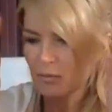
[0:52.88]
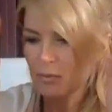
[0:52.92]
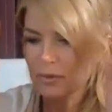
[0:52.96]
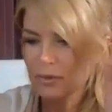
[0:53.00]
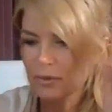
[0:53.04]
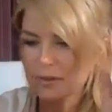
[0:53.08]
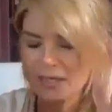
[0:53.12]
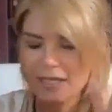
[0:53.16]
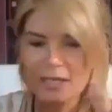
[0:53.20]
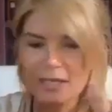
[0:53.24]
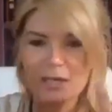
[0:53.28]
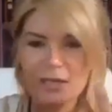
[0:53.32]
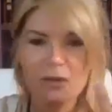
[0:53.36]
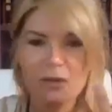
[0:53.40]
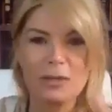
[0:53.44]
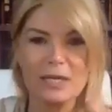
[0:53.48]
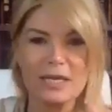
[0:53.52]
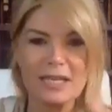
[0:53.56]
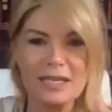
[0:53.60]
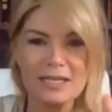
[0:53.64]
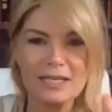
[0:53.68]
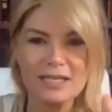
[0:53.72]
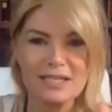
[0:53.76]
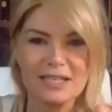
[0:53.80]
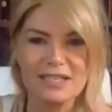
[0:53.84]
like, you know, an
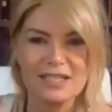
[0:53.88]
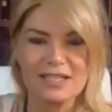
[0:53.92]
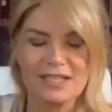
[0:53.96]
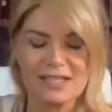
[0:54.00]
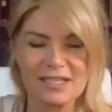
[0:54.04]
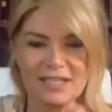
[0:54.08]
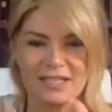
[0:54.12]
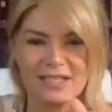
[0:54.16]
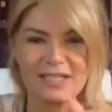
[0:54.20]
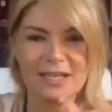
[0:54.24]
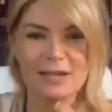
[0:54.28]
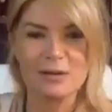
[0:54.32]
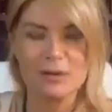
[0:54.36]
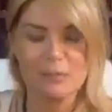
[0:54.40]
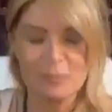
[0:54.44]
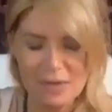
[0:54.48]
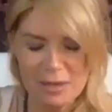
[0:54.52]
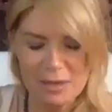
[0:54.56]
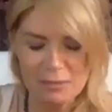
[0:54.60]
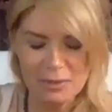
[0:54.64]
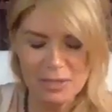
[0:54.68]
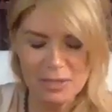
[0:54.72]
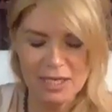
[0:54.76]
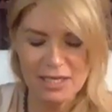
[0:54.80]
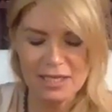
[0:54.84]
Indian to sit down on
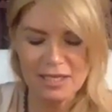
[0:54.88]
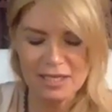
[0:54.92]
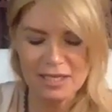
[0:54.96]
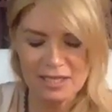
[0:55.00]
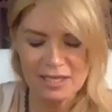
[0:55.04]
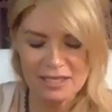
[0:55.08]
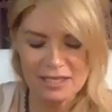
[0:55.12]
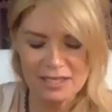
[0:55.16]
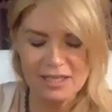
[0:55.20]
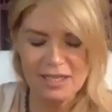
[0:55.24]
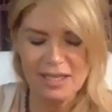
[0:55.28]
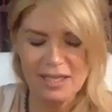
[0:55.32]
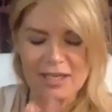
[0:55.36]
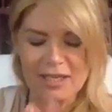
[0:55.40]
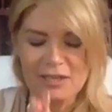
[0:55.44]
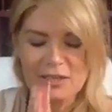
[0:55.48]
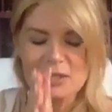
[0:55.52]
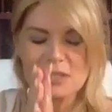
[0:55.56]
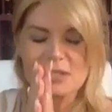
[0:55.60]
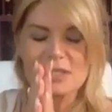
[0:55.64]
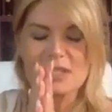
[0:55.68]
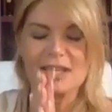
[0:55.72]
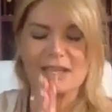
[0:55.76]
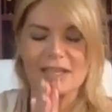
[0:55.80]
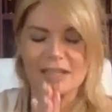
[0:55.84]
my blanket and
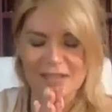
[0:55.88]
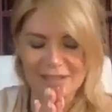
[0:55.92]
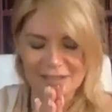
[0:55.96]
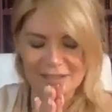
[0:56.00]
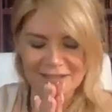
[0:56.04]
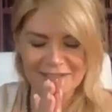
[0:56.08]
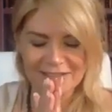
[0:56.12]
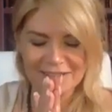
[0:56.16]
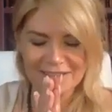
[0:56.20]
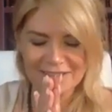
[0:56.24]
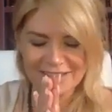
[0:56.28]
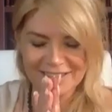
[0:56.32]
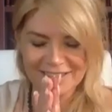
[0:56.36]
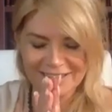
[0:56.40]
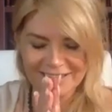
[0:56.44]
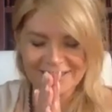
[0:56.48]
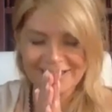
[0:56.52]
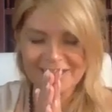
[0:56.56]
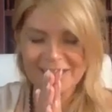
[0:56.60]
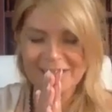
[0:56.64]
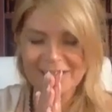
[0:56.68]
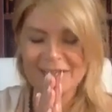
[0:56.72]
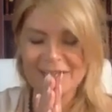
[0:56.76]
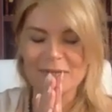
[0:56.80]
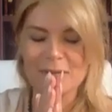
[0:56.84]
just like, let
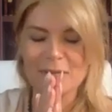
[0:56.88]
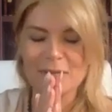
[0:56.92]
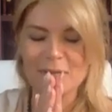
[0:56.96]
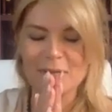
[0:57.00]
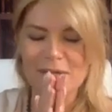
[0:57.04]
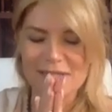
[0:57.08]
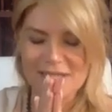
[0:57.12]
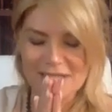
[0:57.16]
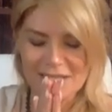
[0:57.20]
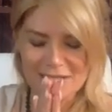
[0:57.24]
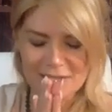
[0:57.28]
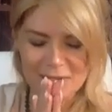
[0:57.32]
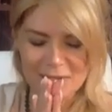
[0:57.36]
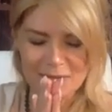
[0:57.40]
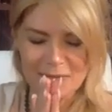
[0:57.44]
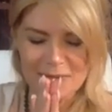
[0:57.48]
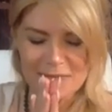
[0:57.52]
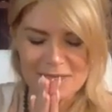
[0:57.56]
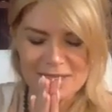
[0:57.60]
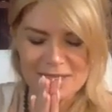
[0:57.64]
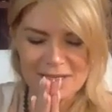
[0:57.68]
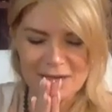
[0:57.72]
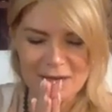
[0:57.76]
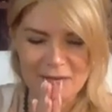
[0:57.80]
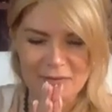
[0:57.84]
me recenter
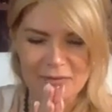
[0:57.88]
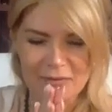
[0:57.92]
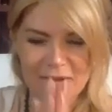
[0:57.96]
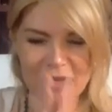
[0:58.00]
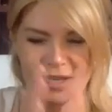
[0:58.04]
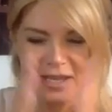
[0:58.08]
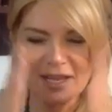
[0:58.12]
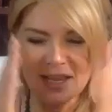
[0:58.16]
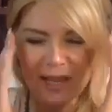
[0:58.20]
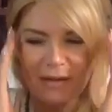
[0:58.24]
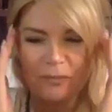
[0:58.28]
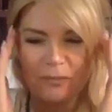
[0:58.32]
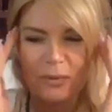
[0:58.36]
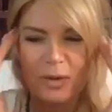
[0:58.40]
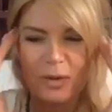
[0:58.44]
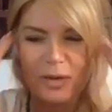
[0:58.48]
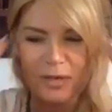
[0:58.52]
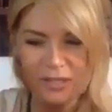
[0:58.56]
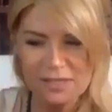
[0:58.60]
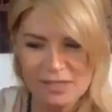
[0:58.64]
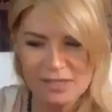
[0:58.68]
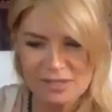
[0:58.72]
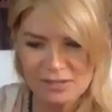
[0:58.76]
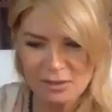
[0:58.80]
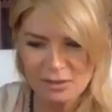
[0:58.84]
myself and
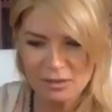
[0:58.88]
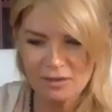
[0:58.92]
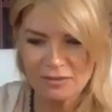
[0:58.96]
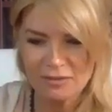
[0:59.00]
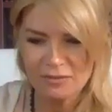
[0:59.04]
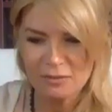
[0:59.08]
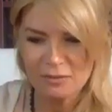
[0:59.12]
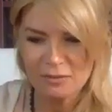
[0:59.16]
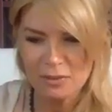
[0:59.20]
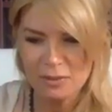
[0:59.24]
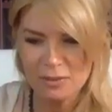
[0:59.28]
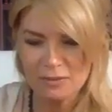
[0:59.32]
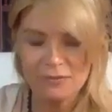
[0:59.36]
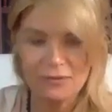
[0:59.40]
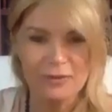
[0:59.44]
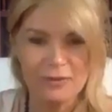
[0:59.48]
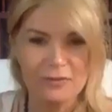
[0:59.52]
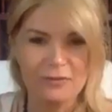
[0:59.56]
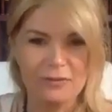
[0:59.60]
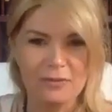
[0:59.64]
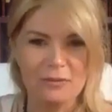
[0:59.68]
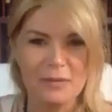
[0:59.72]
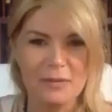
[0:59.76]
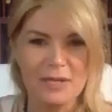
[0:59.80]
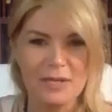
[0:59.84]
process all of the beautiful
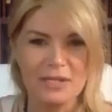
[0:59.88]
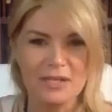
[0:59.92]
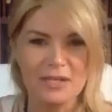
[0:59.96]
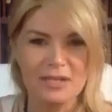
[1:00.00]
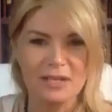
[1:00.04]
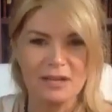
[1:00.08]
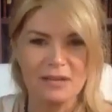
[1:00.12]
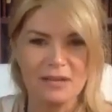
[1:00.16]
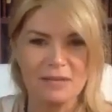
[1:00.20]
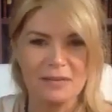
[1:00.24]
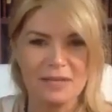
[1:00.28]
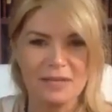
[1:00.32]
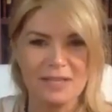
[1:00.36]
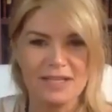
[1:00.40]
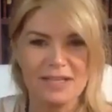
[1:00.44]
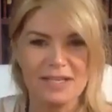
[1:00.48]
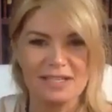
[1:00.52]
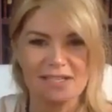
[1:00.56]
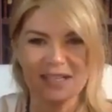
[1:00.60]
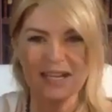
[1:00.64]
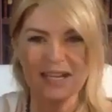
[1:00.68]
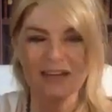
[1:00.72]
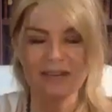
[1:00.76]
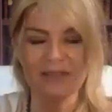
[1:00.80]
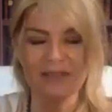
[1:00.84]
information coming in.
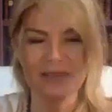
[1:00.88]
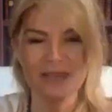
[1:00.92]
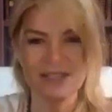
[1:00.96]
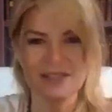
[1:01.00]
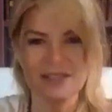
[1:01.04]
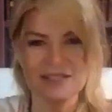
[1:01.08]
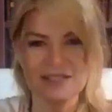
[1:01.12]
It's kind of like